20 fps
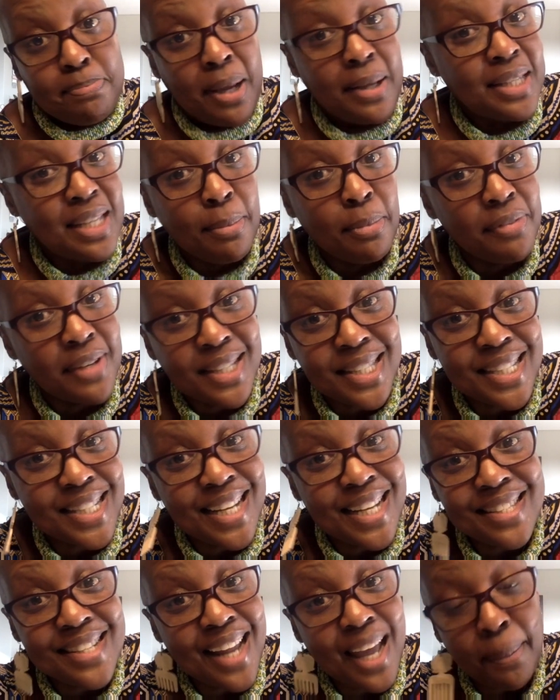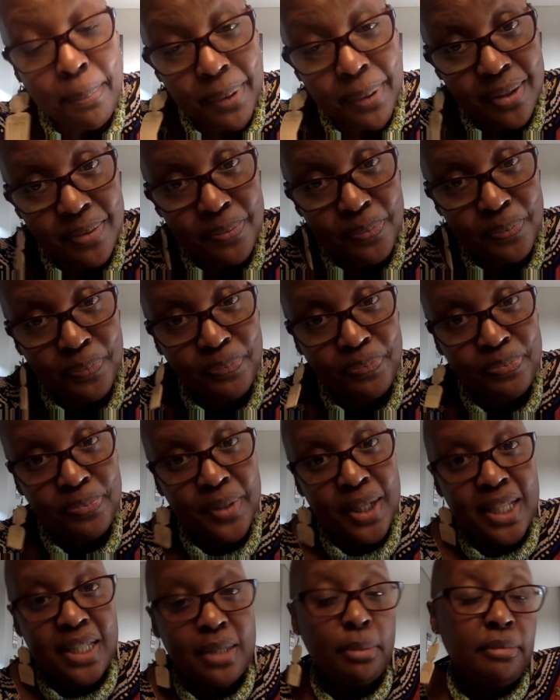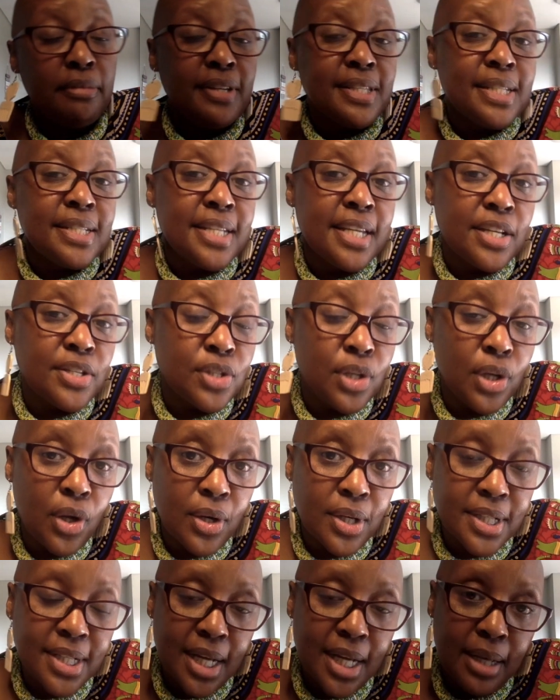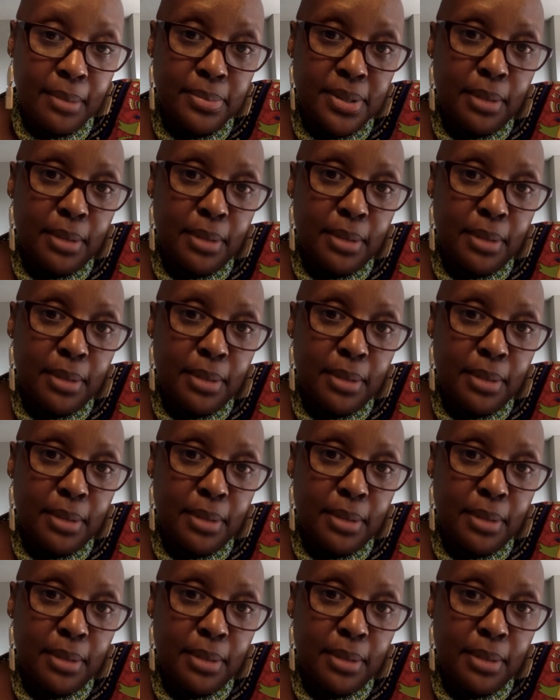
some of us it doesn't happen. Some of us it takes a long time.